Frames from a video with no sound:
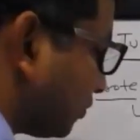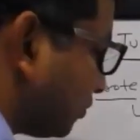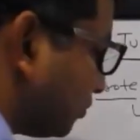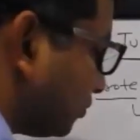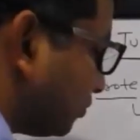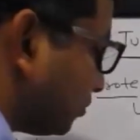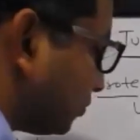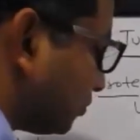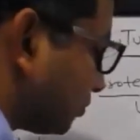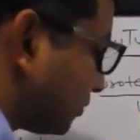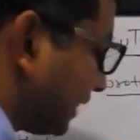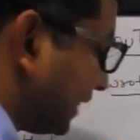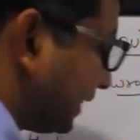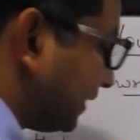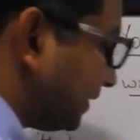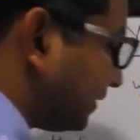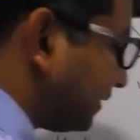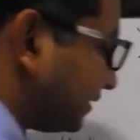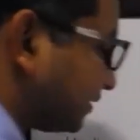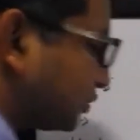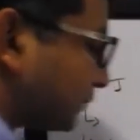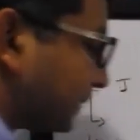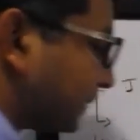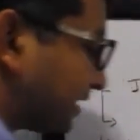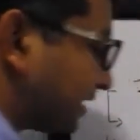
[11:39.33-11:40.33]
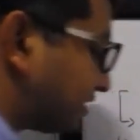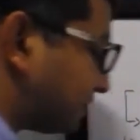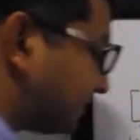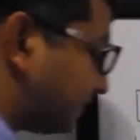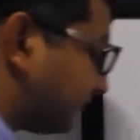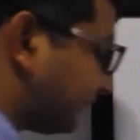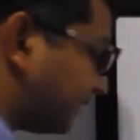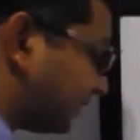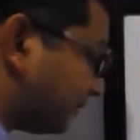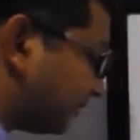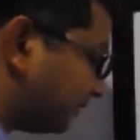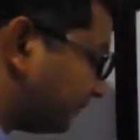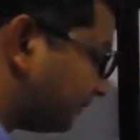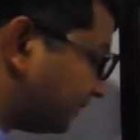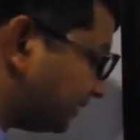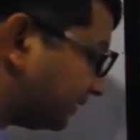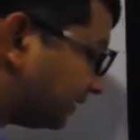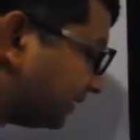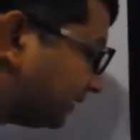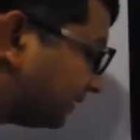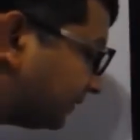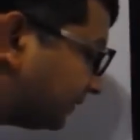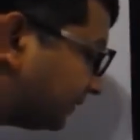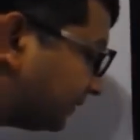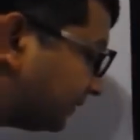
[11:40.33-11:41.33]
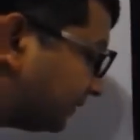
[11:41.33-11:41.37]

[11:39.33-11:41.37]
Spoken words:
to write specific kavita.